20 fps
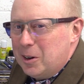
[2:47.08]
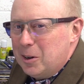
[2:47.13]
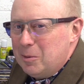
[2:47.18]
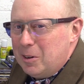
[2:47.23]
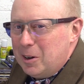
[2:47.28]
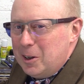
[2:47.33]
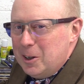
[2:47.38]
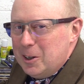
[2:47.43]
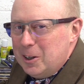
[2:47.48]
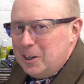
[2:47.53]

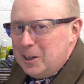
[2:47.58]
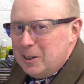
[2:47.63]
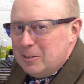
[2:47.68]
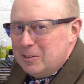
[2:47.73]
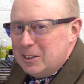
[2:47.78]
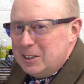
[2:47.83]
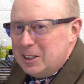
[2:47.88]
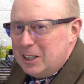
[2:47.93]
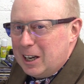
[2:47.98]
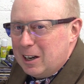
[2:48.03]
my earlier
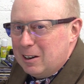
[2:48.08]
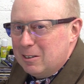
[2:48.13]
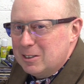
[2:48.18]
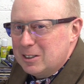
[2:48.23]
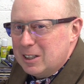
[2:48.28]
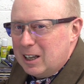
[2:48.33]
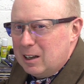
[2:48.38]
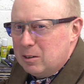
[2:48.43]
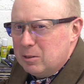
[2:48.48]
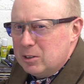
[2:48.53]

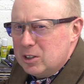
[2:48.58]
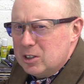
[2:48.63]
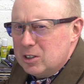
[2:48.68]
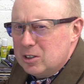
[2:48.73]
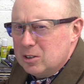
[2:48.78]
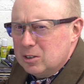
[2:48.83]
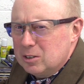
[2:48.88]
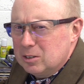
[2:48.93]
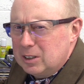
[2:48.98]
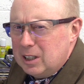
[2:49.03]
videos, I was
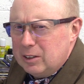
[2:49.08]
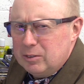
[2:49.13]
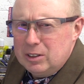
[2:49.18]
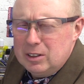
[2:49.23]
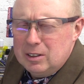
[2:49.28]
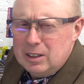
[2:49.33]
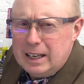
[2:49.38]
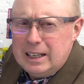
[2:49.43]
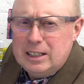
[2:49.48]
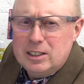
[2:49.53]

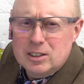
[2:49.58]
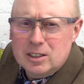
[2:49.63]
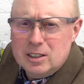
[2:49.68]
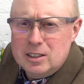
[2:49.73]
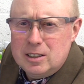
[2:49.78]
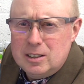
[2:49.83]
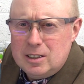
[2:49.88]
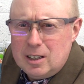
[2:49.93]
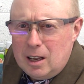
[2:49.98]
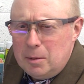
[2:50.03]
giving hints
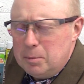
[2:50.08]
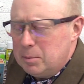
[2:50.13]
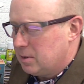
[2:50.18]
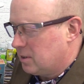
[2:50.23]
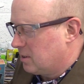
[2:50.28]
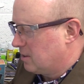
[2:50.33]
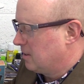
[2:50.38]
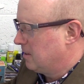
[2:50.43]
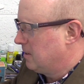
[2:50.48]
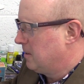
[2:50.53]
and
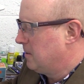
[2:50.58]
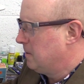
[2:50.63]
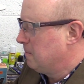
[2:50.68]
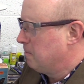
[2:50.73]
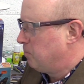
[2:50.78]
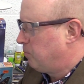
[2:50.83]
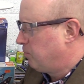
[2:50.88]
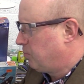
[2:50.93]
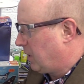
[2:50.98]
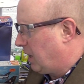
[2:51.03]
tips,
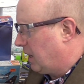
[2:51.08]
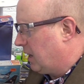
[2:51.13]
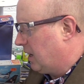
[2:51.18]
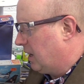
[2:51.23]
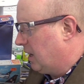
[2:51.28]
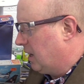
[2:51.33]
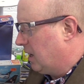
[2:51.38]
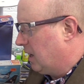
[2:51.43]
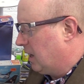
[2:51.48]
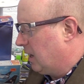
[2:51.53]

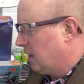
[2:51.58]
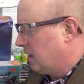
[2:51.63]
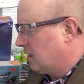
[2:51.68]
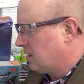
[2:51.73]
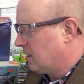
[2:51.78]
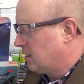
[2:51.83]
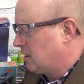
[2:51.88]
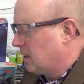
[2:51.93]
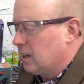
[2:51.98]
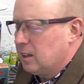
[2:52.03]
and
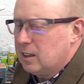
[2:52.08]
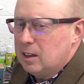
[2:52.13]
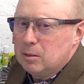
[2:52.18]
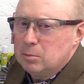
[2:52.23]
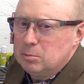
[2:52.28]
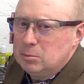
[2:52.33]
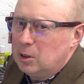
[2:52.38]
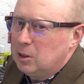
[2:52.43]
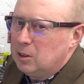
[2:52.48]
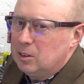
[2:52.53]
as I said,
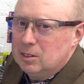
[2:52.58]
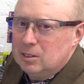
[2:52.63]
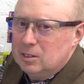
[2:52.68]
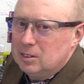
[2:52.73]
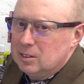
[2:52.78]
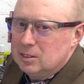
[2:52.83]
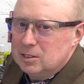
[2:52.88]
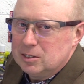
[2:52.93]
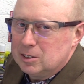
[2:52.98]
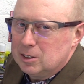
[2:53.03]
I'm not
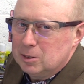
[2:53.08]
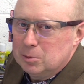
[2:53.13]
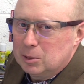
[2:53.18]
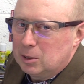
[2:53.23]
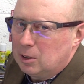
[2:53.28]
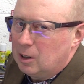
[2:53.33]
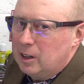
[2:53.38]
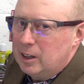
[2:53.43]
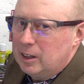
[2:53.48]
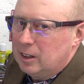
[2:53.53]
some
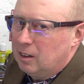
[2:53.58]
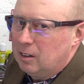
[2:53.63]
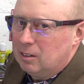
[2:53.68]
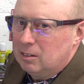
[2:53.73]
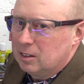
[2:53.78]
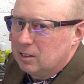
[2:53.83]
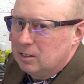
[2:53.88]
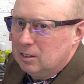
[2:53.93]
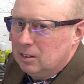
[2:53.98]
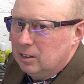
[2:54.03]
great
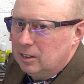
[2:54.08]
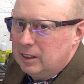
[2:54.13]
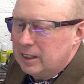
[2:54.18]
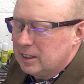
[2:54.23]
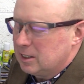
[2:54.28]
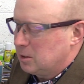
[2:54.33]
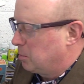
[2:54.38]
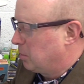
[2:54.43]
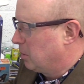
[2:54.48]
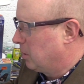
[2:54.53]
oracle and
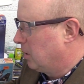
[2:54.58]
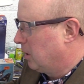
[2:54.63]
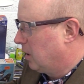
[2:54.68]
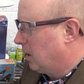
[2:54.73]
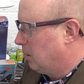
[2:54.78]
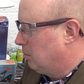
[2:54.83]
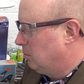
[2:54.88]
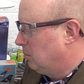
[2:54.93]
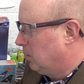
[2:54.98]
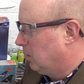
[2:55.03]
expert.
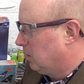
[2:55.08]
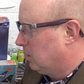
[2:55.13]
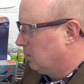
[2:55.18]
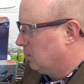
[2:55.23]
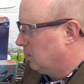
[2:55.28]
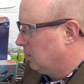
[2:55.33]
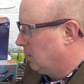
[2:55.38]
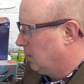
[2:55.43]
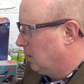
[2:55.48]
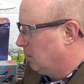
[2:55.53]

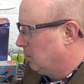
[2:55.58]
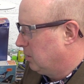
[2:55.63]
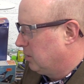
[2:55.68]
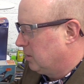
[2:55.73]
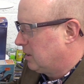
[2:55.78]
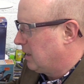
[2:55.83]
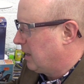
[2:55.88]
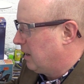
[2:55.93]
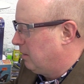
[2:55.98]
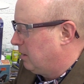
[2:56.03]

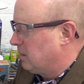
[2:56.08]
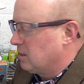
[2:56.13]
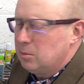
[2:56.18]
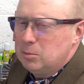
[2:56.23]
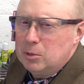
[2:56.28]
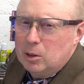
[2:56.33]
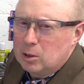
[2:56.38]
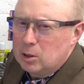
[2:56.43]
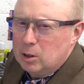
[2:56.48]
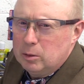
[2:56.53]
There's areas
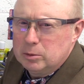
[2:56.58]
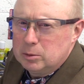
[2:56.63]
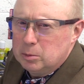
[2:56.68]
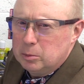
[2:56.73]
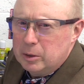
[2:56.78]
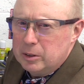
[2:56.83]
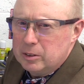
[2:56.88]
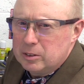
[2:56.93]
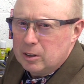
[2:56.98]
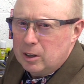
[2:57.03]
I'm not
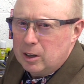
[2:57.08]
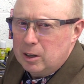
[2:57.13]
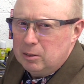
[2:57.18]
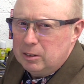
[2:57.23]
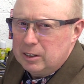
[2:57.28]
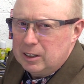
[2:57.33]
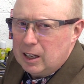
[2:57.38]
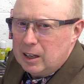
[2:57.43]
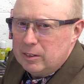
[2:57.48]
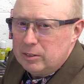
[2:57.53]
comfortable with, so I
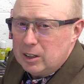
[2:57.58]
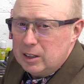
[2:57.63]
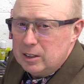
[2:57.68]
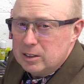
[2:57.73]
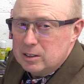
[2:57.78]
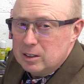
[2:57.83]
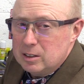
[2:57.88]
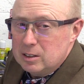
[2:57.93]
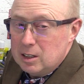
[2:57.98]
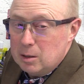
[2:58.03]
only gave
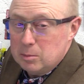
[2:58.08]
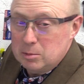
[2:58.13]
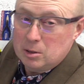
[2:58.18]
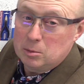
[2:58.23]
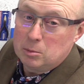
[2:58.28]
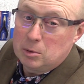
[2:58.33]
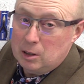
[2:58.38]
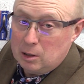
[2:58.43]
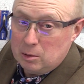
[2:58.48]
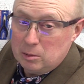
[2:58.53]
hints and tips
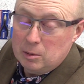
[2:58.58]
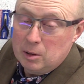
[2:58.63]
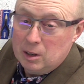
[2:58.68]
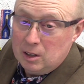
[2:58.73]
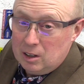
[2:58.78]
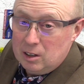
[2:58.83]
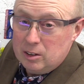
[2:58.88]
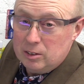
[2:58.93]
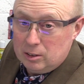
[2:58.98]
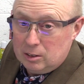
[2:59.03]
on what I
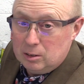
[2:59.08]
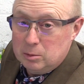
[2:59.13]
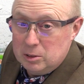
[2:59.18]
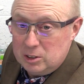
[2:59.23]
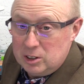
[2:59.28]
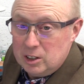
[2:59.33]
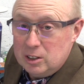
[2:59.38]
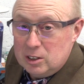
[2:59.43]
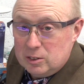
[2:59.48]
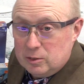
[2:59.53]
thought
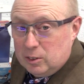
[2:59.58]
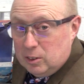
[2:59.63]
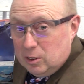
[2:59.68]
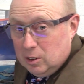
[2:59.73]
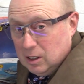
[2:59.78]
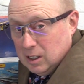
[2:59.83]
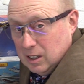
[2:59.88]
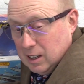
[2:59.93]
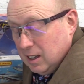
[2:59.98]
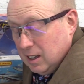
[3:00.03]
was
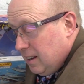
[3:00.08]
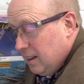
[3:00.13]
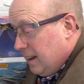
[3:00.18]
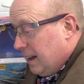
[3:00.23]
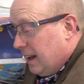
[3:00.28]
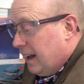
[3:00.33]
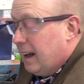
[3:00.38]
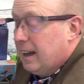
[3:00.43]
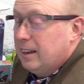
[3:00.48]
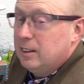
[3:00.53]
useful
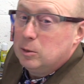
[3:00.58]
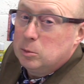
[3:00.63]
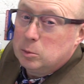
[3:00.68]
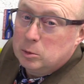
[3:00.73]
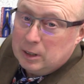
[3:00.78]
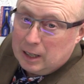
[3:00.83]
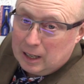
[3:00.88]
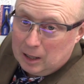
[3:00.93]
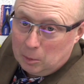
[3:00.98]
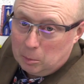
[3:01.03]
and
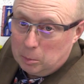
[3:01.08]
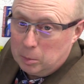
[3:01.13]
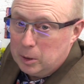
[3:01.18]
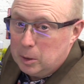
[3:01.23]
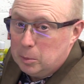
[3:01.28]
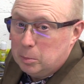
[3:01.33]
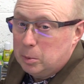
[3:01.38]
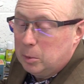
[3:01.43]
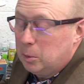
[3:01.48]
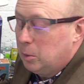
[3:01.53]
would help
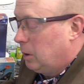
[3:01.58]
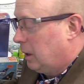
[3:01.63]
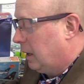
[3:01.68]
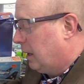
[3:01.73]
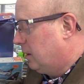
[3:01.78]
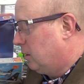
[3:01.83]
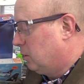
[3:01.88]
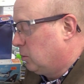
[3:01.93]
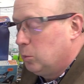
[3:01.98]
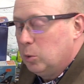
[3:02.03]
people
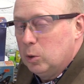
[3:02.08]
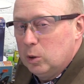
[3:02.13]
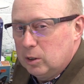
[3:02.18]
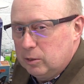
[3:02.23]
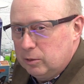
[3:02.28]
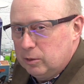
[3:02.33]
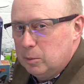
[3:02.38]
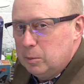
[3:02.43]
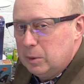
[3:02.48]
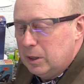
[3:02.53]
and would
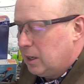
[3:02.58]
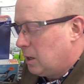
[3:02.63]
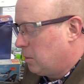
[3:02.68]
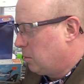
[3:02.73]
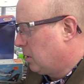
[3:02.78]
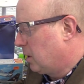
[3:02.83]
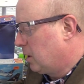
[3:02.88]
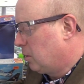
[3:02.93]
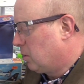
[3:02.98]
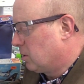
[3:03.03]
work for me,
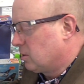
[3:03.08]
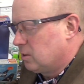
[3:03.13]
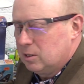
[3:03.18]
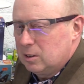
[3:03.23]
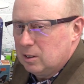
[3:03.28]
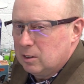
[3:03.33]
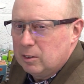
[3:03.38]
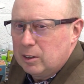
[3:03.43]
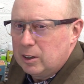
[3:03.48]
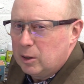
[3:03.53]
but it
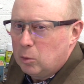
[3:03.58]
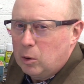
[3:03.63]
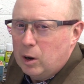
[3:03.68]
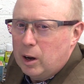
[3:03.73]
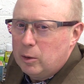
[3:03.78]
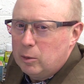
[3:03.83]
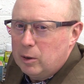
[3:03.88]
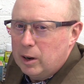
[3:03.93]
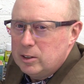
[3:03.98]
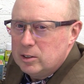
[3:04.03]
wasn't a very
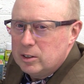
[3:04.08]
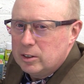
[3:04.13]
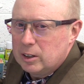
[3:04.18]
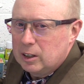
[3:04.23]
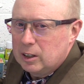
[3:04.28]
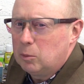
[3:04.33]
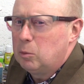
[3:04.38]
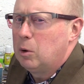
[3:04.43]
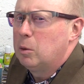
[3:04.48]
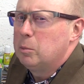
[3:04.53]
wide-ranging
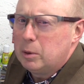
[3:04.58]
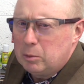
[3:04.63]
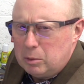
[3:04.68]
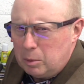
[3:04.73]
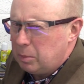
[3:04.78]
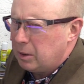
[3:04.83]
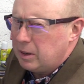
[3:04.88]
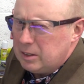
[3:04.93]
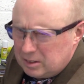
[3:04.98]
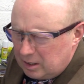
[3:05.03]
I won't be
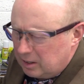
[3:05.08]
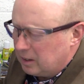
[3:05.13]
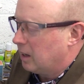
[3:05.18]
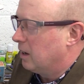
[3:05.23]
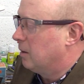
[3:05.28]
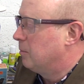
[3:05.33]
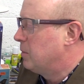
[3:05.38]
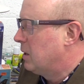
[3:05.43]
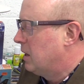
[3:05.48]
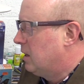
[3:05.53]
repeating
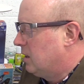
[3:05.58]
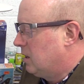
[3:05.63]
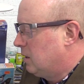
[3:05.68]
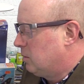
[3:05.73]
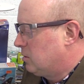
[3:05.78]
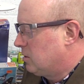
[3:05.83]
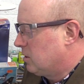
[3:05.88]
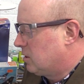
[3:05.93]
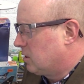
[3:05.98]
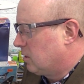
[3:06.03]
that. It
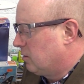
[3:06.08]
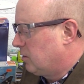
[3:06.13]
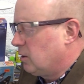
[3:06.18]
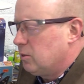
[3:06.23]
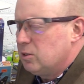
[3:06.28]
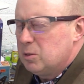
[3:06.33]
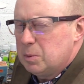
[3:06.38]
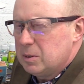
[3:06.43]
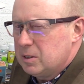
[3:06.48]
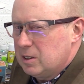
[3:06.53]
was just a
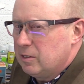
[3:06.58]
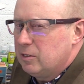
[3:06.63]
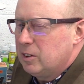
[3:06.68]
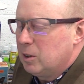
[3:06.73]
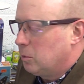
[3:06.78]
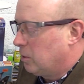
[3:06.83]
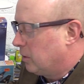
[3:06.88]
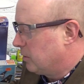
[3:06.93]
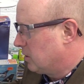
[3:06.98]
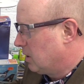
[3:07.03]
few
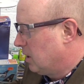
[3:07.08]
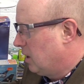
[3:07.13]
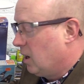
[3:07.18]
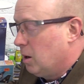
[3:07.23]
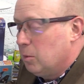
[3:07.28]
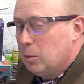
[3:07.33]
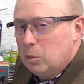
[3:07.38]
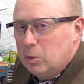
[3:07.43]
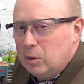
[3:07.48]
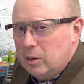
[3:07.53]
specific ones.
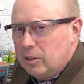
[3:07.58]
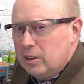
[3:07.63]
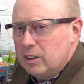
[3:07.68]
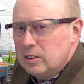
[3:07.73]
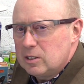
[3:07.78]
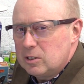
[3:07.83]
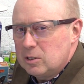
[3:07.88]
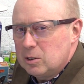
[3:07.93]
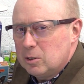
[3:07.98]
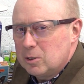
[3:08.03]
But one of the
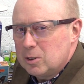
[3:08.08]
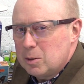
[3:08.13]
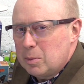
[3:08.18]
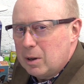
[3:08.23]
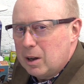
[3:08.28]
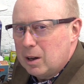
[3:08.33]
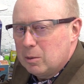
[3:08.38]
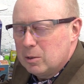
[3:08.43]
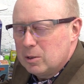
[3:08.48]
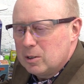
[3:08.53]
things I talked
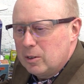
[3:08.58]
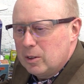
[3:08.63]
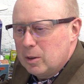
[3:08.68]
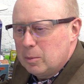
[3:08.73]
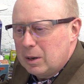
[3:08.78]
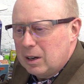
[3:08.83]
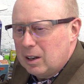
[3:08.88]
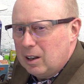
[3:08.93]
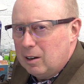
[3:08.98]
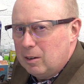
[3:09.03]
about was on
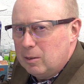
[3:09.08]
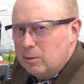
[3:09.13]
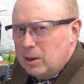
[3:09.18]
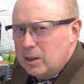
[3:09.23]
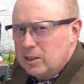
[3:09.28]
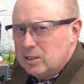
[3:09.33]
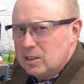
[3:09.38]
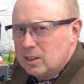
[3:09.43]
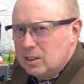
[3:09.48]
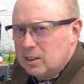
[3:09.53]
the McLaren
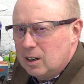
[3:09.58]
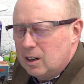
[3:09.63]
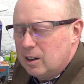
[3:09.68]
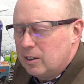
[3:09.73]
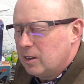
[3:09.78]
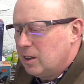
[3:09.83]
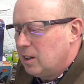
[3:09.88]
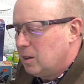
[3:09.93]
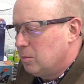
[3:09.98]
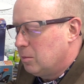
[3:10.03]
racing car,
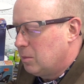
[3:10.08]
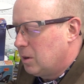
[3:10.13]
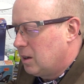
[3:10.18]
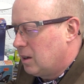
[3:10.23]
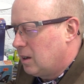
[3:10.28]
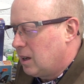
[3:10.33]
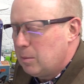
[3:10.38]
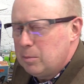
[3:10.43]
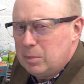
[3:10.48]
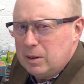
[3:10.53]
the
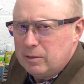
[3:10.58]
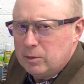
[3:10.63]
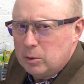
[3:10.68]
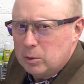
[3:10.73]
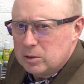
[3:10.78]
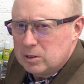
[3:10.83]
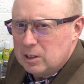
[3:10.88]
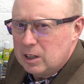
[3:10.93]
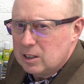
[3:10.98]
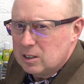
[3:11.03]

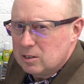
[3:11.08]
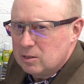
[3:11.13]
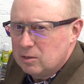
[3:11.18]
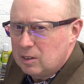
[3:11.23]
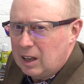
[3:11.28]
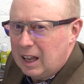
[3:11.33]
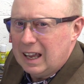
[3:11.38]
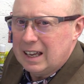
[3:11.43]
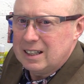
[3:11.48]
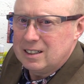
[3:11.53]

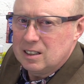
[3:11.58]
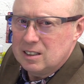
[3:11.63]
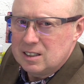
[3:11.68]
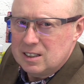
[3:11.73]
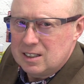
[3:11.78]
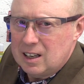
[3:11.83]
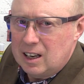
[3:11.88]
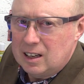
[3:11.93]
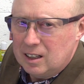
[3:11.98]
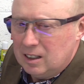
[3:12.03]
MP46 Ayrton
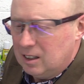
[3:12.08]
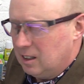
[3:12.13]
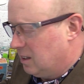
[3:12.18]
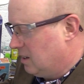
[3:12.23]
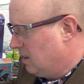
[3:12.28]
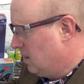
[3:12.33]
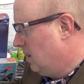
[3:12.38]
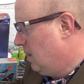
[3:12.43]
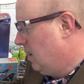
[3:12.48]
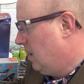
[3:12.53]
Senna,
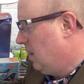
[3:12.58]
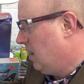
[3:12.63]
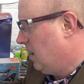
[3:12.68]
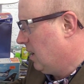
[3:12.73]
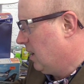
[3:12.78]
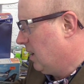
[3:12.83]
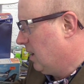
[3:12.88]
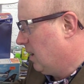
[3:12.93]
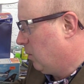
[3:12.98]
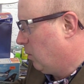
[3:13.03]

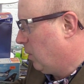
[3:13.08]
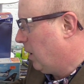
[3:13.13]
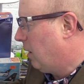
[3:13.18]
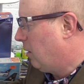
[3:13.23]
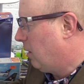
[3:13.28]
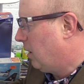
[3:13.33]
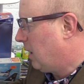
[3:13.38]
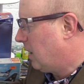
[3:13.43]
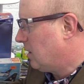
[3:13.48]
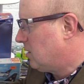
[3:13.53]

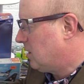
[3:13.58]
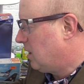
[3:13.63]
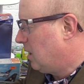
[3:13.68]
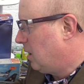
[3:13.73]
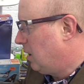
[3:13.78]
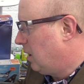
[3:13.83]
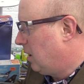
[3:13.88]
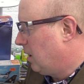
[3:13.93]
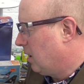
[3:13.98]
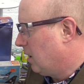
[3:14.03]
where I'd
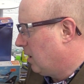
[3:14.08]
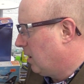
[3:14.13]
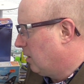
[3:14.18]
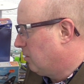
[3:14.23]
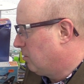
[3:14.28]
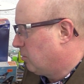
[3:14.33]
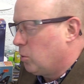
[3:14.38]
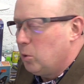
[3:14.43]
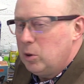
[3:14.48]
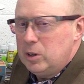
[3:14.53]
actually
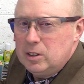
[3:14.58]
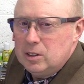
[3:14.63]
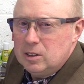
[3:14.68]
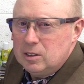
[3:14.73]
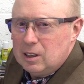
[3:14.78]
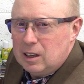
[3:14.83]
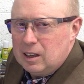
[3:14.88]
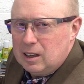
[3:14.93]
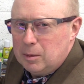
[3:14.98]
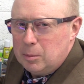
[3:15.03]

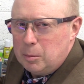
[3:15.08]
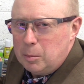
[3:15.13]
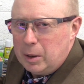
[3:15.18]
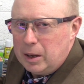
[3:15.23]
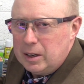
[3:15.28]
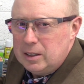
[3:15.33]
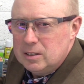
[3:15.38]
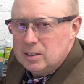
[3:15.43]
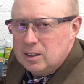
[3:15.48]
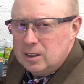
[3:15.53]
avoided
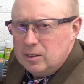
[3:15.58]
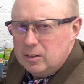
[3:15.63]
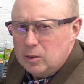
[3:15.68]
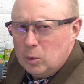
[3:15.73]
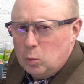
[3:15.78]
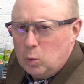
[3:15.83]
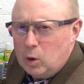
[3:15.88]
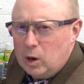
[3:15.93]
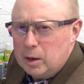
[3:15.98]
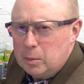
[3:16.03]
painting
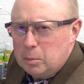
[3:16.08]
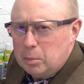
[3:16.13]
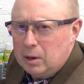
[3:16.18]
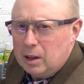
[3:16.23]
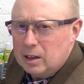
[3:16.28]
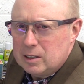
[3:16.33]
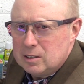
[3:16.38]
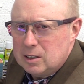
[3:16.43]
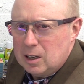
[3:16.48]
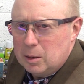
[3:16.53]
the white
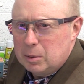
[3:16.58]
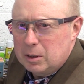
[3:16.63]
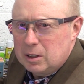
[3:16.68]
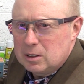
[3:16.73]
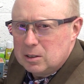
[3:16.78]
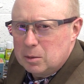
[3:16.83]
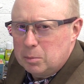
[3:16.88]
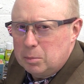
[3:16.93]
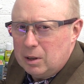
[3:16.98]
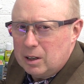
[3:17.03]
plastic
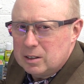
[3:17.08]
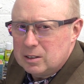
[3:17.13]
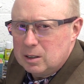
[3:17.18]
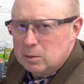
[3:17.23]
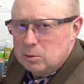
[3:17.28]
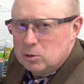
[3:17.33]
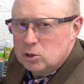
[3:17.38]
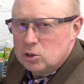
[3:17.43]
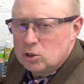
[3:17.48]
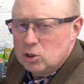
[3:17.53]
because the
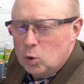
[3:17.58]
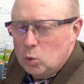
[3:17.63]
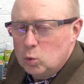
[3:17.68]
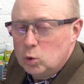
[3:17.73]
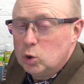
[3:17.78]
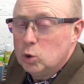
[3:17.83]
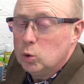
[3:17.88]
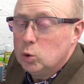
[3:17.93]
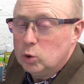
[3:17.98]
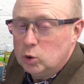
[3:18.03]
plastic was so
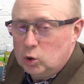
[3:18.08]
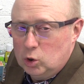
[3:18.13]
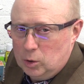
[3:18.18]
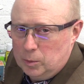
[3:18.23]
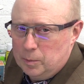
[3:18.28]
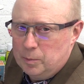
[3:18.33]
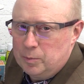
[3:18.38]
good